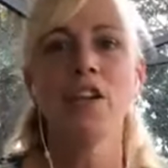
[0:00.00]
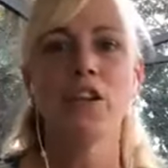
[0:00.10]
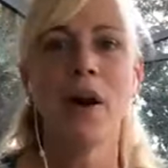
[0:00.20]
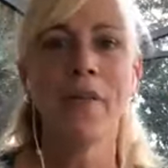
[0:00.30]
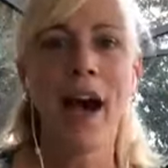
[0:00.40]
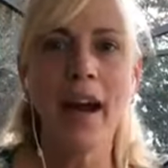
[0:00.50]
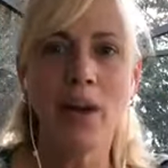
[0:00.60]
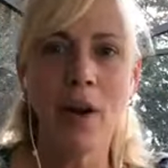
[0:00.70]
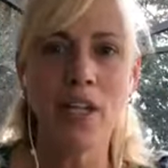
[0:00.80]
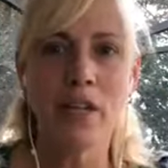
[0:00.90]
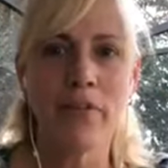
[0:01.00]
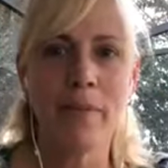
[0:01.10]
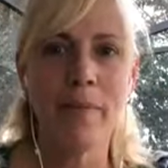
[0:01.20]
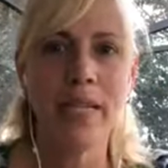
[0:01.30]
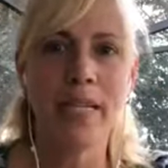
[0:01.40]
So I've got a question
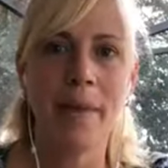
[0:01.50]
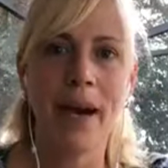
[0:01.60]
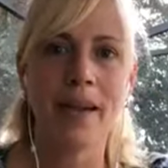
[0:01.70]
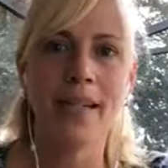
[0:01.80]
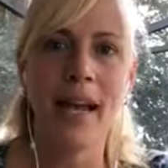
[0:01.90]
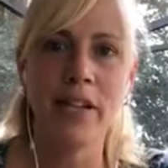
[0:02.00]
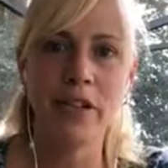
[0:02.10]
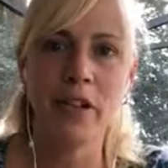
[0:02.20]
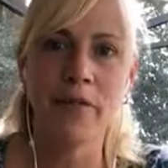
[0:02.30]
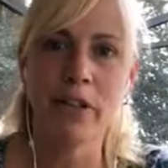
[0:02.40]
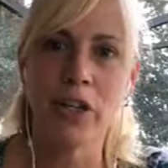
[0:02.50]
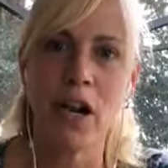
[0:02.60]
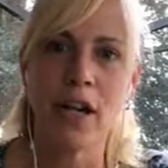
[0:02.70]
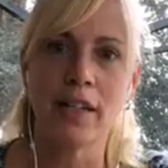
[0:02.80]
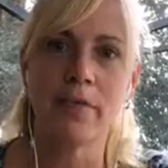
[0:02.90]
from Missy about TENS unit for
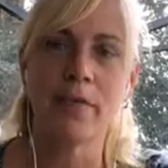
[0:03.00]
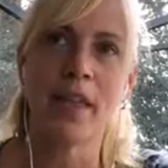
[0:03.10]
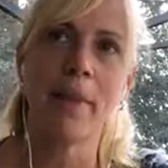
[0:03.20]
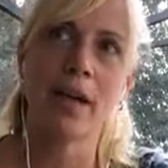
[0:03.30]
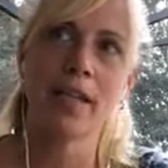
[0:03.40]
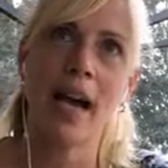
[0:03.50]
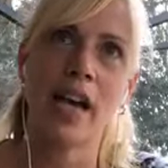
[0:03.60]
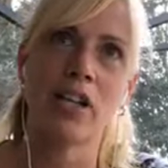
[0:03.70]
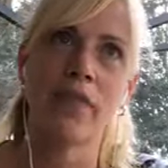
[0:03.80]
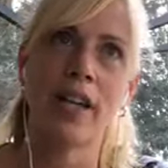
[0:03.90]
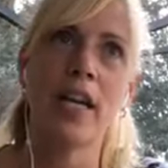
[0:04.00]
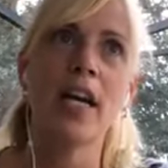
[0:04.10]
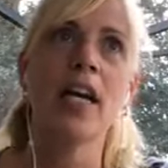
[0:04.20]
dogs with muscle atrophy.